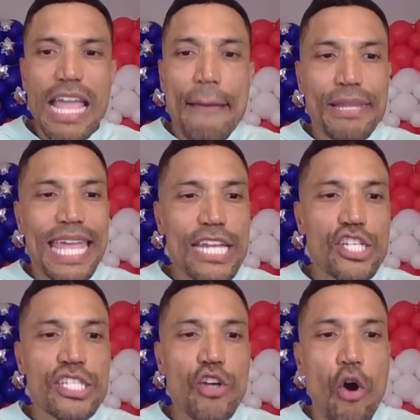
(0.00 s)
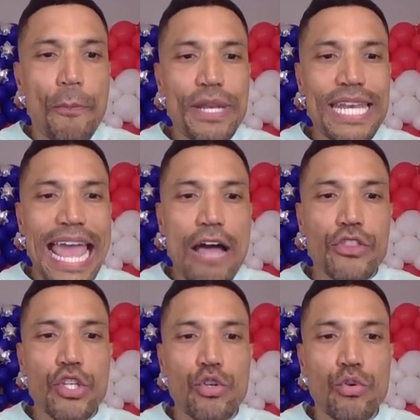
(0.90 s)
Applications open now
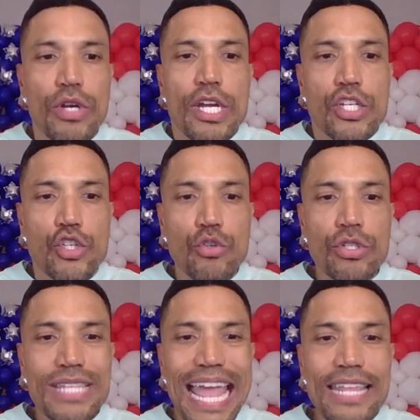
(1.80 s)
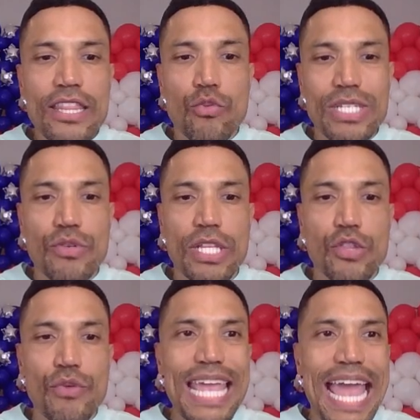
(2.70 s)
through June 9th,
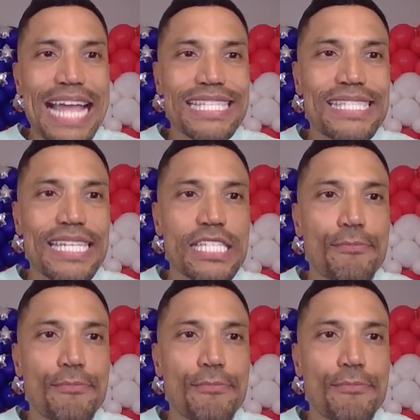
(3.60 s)
2023 at 6